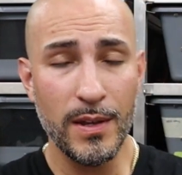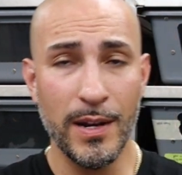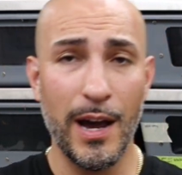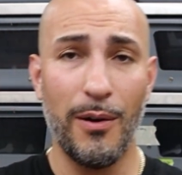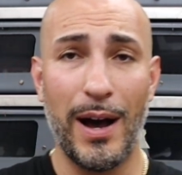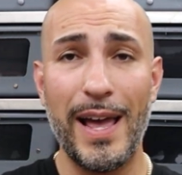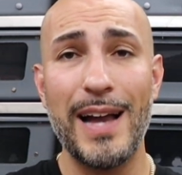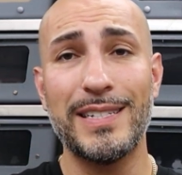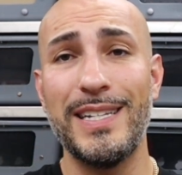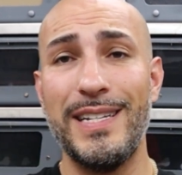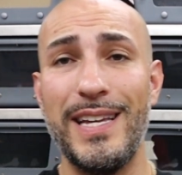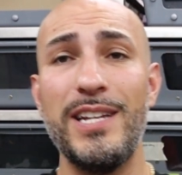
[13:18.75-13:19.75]
Now, I
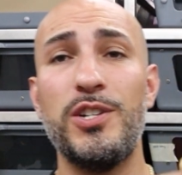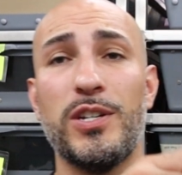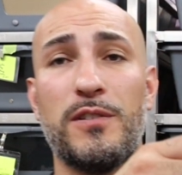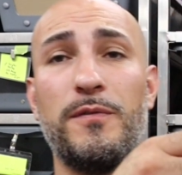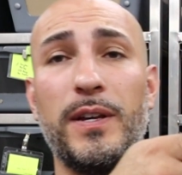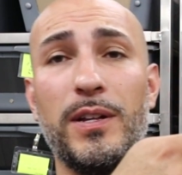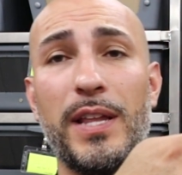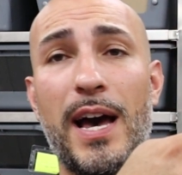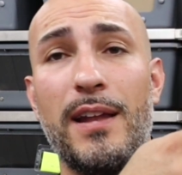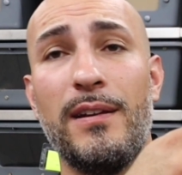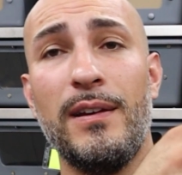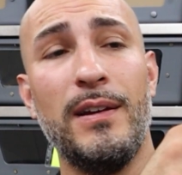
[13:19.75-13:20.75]
actually did just feel that,